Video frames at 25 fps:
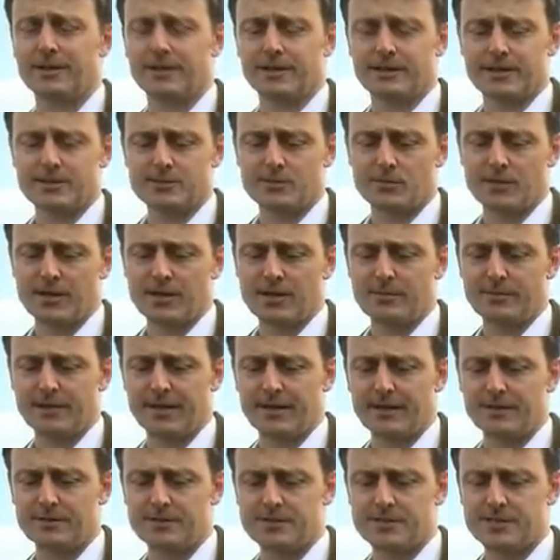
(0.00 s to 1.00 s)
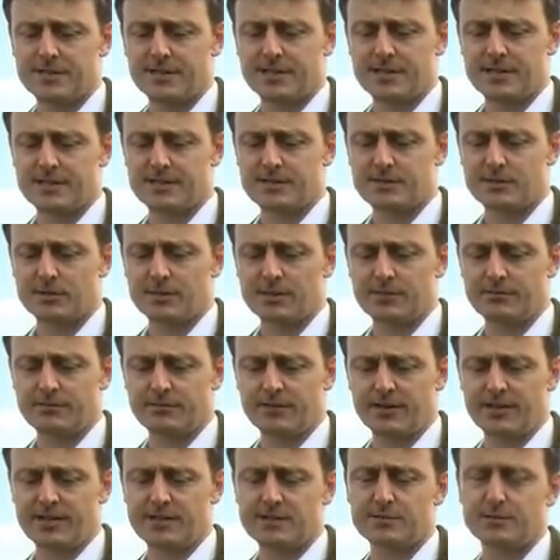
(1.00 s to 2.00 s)
That's around about uh,
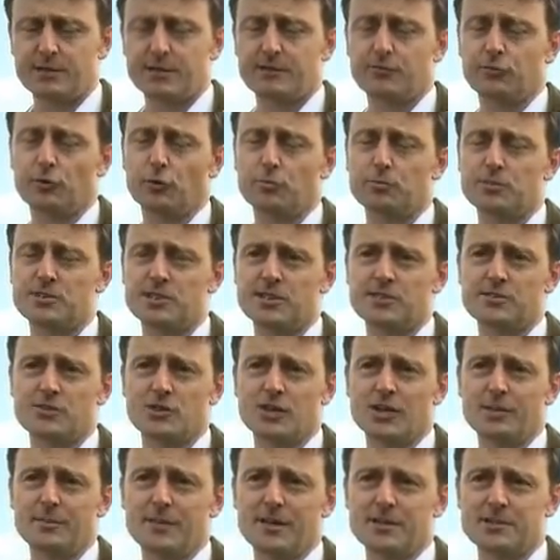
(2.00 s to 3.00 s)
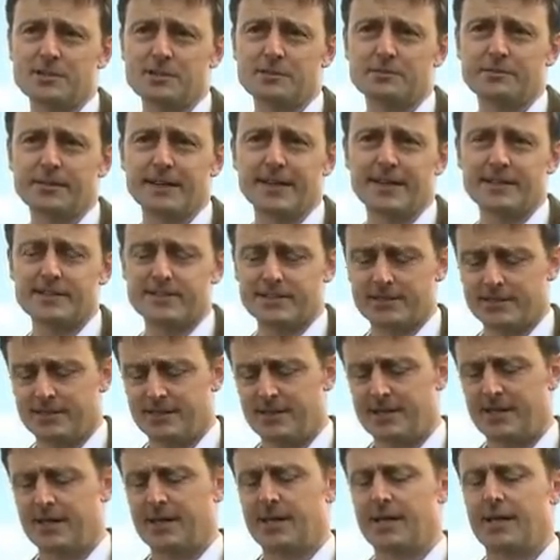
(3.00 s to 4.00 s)
23, 24% dry matter, if that
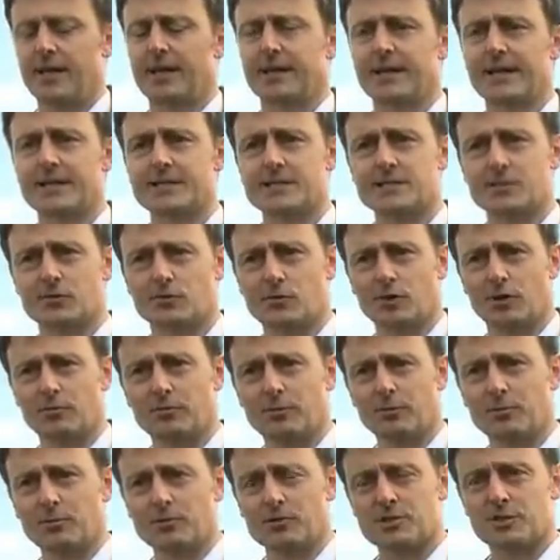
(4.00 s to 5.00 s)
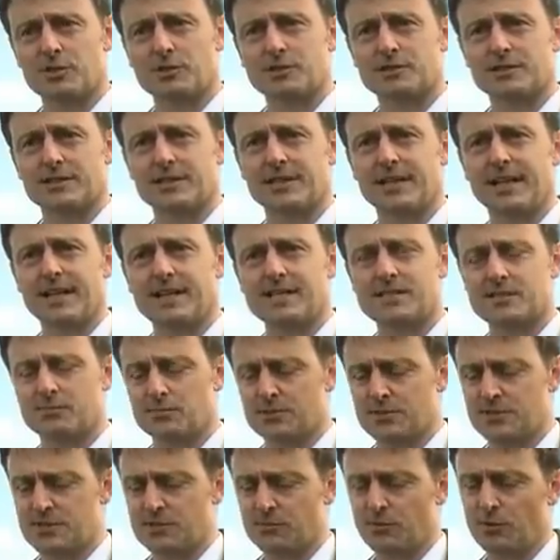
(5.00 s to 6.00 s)
against the crop that we just looked at last,
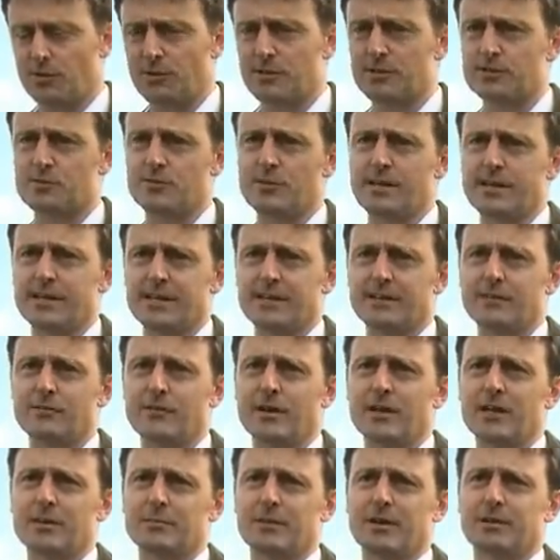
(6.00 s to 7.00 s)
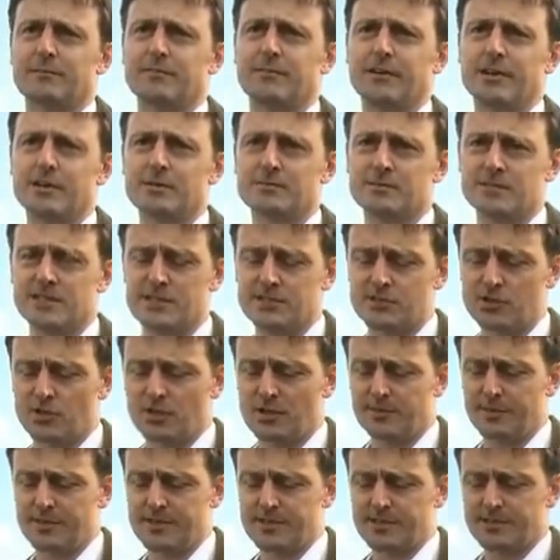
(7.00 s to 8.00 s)
which is the one that's ready around about 30%
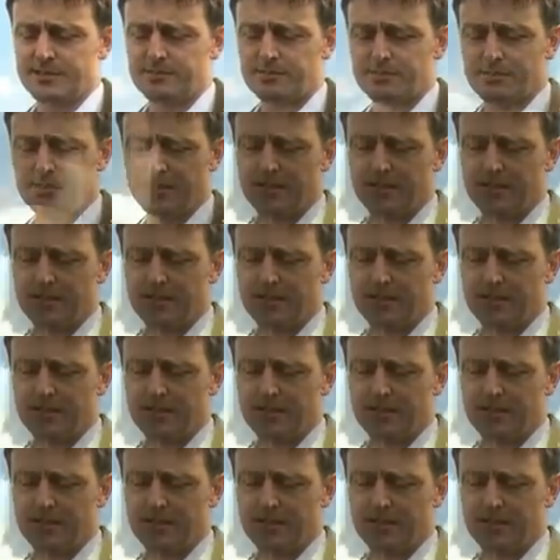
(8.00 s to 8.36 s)
dry matter.